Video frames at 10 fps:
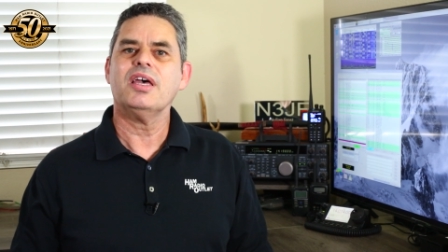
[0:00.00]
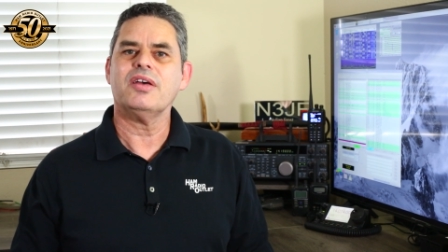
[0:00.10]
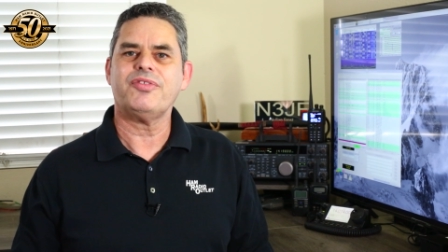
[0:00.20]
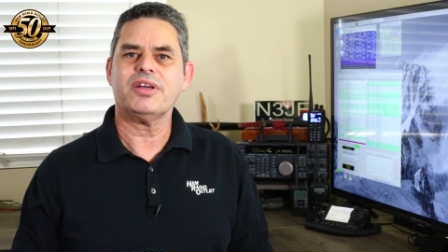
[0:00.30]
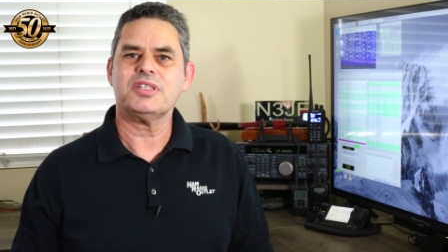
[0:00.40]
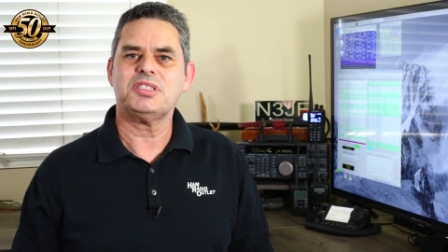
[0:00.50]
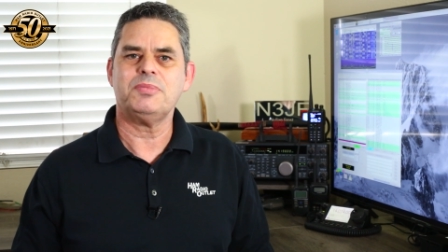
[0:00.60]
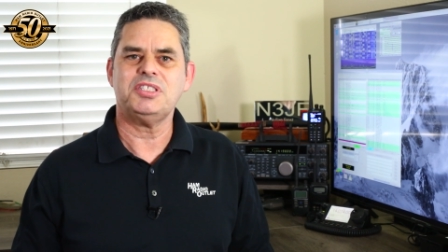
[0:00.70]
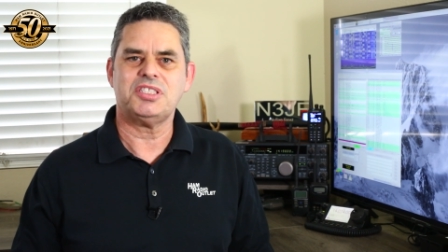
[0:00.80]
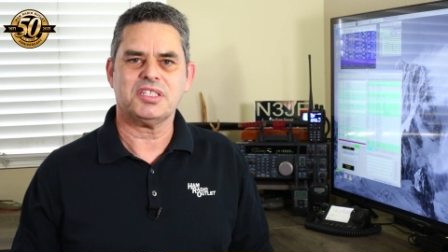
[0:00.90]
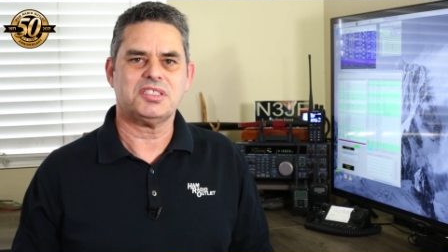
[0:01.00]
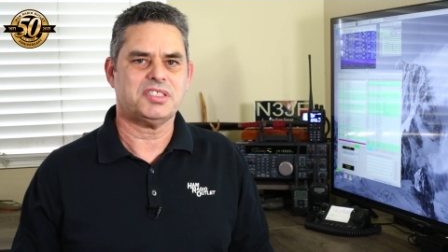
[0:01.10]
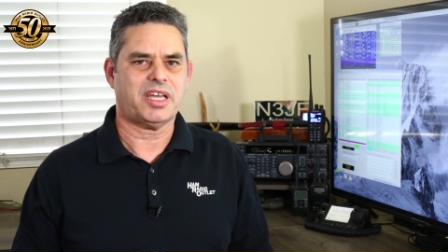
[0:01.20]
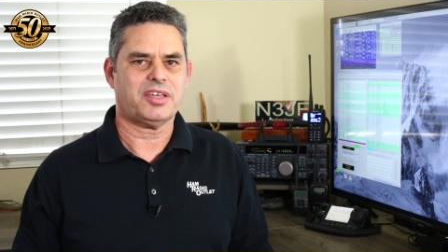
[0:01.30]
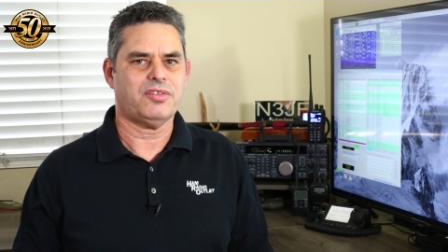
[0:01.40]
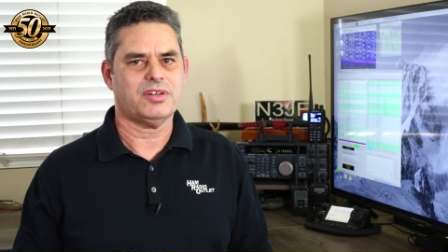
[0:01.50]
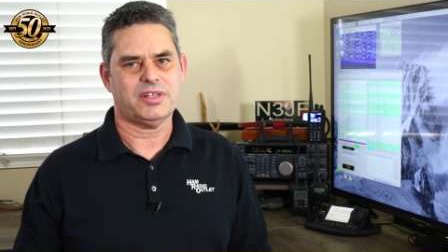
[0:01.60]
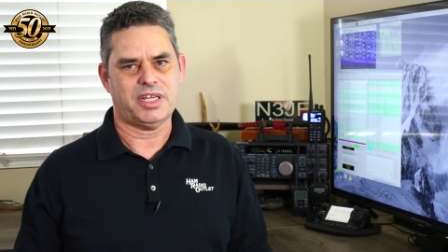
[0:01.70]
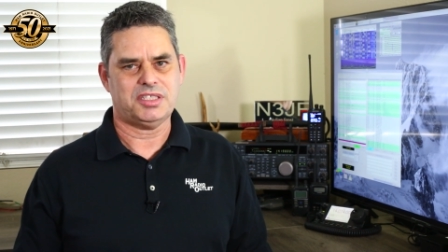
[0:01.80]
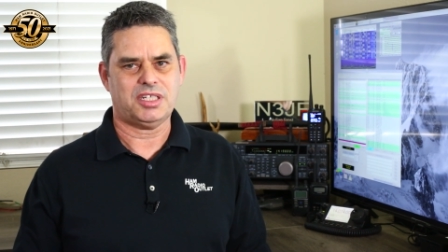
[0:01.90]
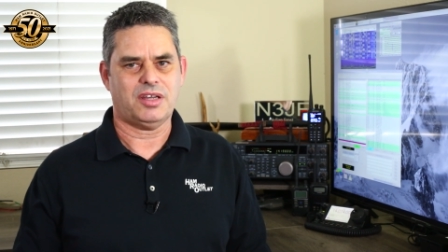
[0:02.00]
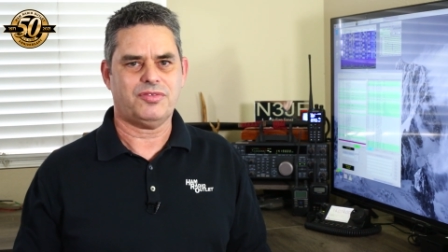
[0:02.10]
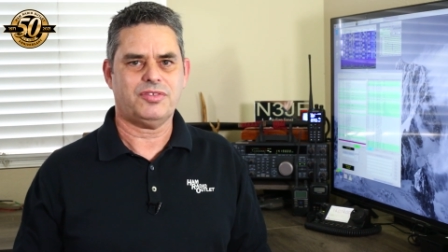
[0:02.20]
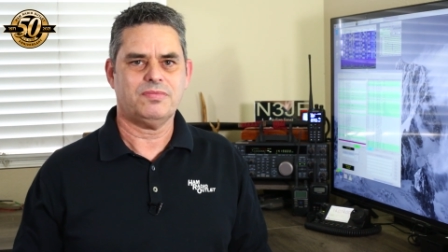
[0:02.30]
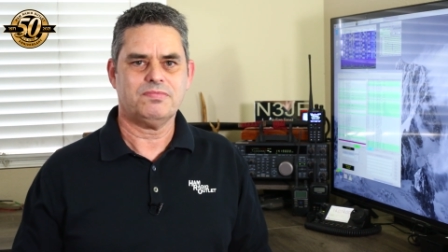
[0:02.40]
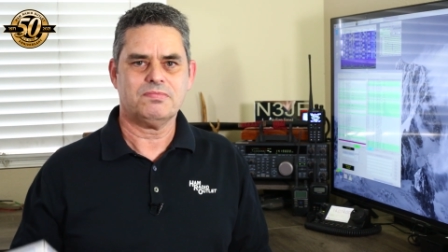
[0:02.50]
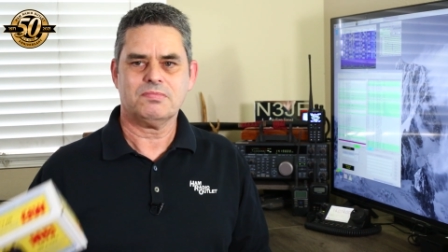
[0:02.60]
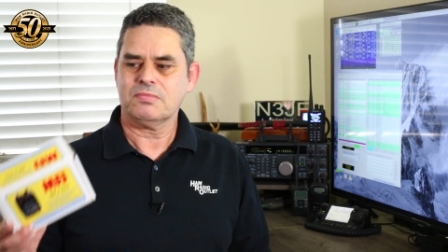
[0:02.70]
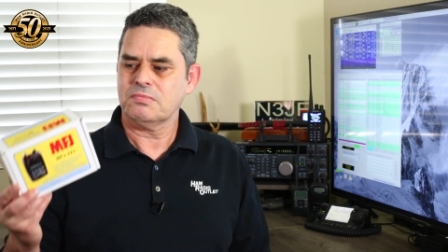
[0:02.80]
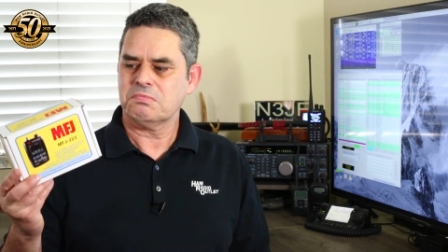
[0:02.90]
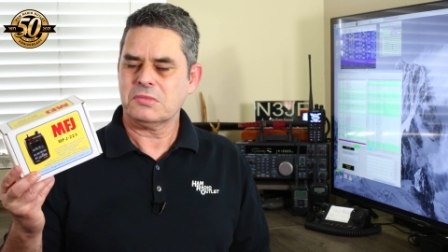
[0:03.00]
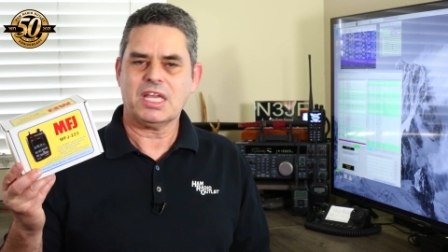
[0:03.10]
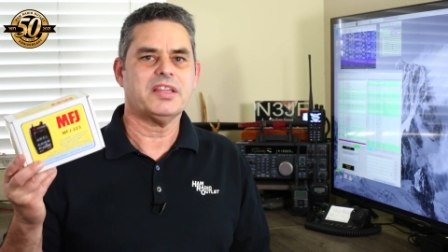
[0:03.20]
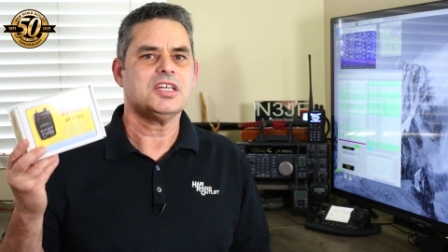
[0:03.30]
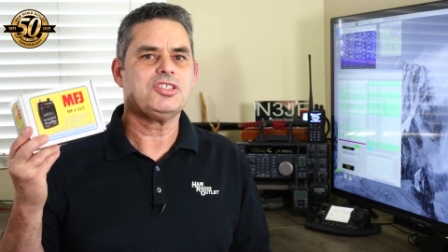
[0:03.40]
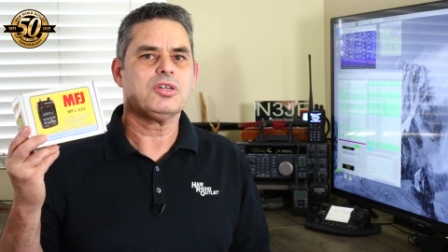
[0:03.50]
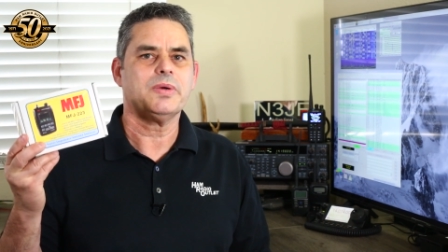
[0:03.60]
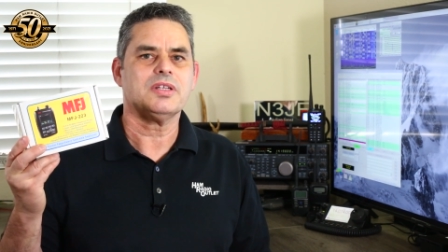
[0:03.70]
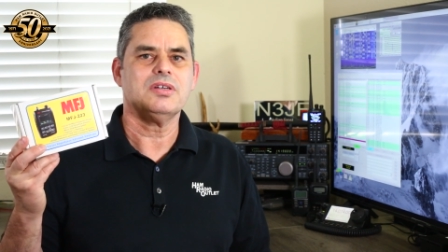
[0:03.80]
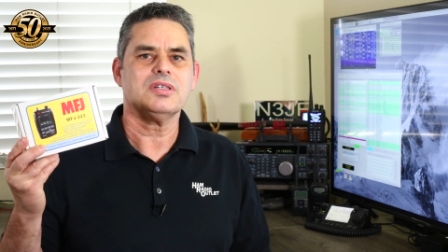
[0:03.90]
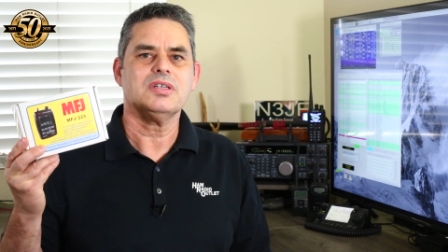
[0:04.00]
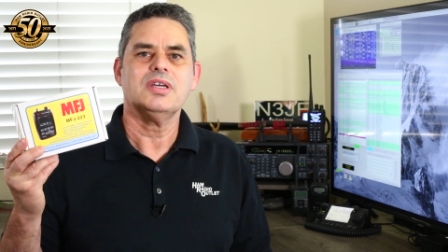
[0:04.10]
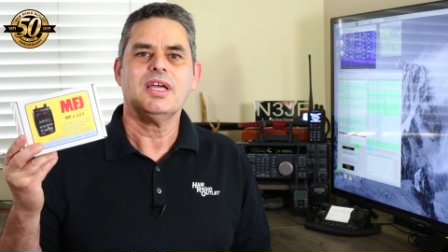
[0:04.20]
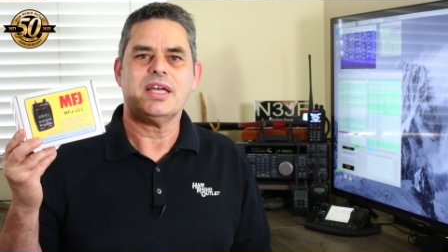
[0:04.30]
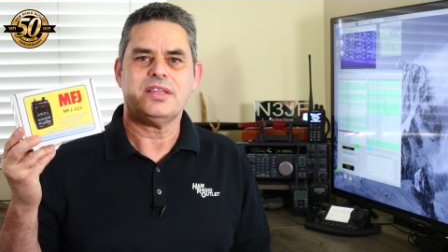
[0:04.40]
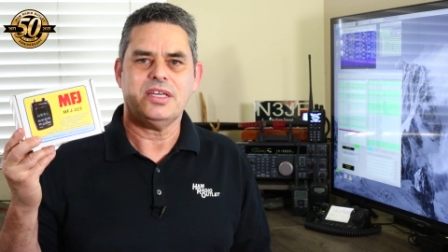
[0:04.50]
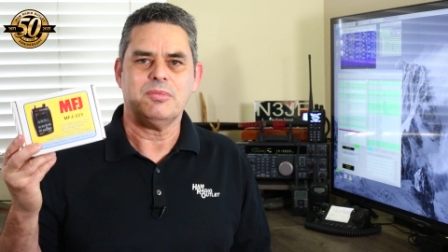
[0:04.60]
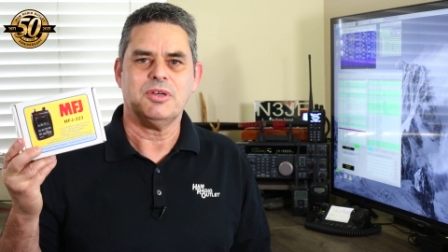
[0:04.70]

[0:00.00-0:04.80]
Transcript: and found it to be just as accurate on HF. And that's your quick look at the